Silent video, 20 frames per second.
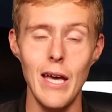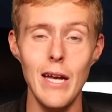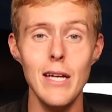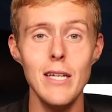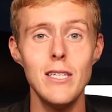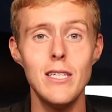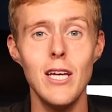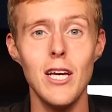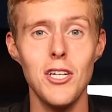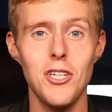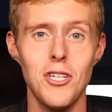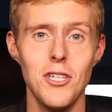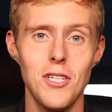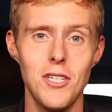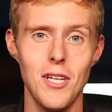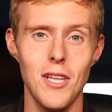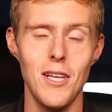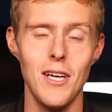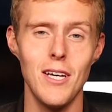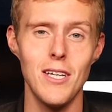In addition
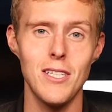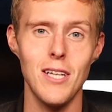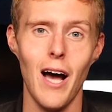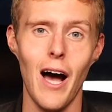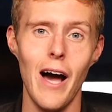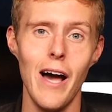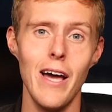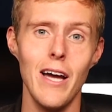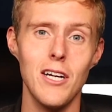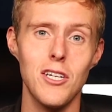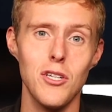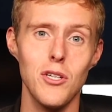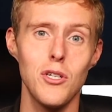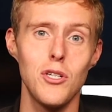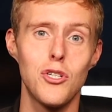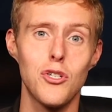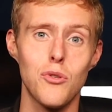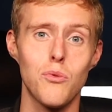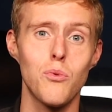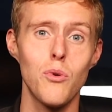to this, I
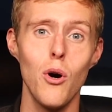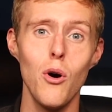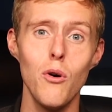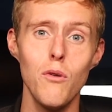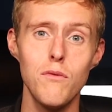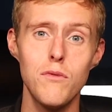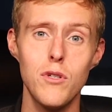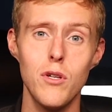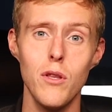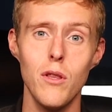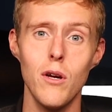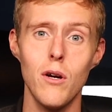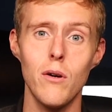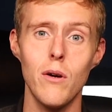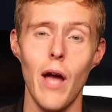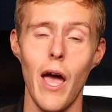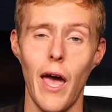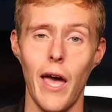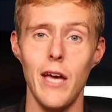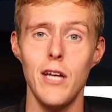actually drove to
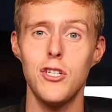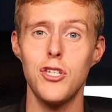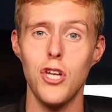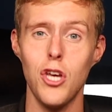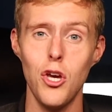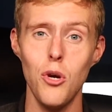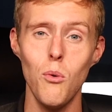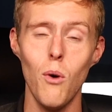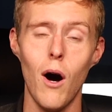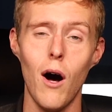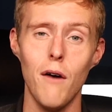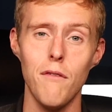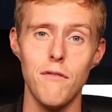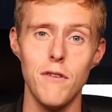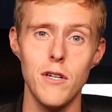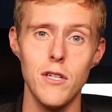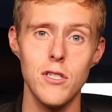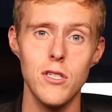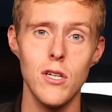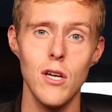their HQ
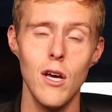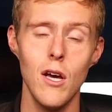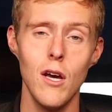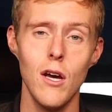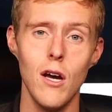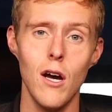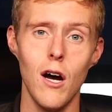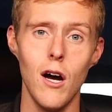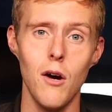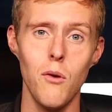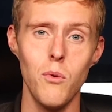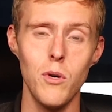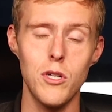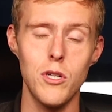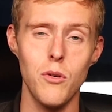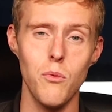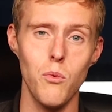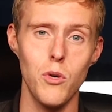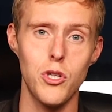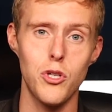office uh,
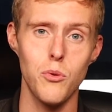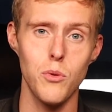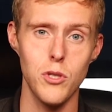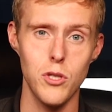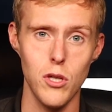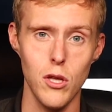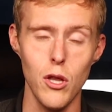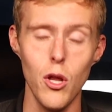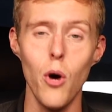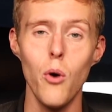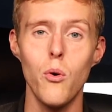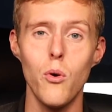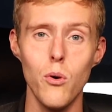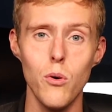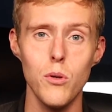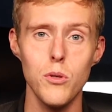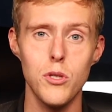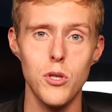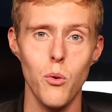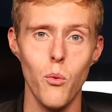which, which was
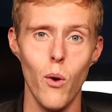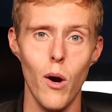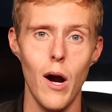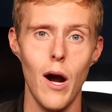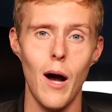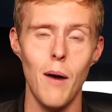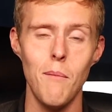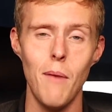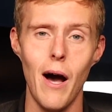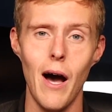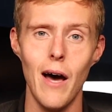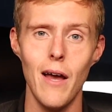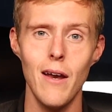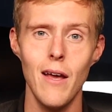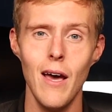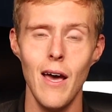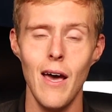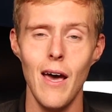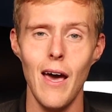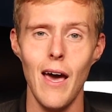local to where I'm
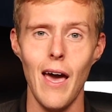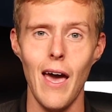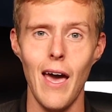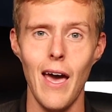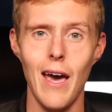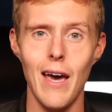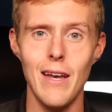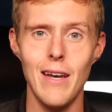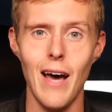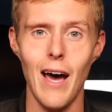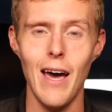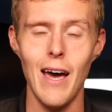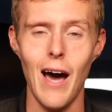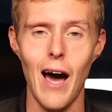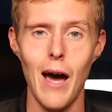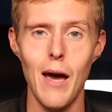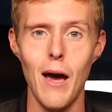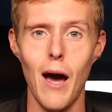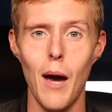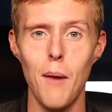at. And I,
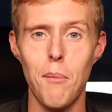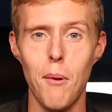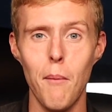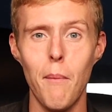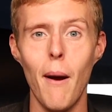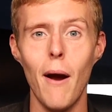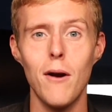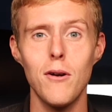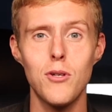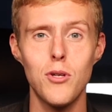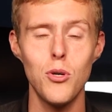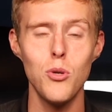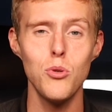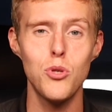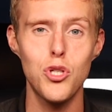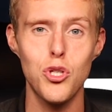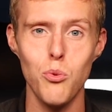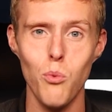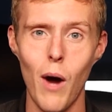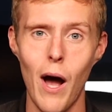I, I, prepared two
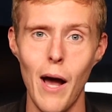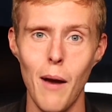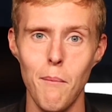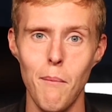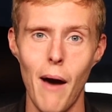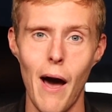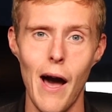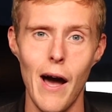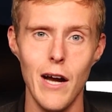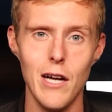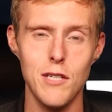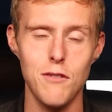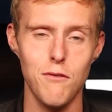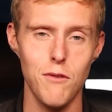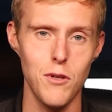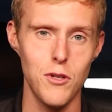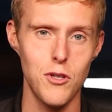swag bags for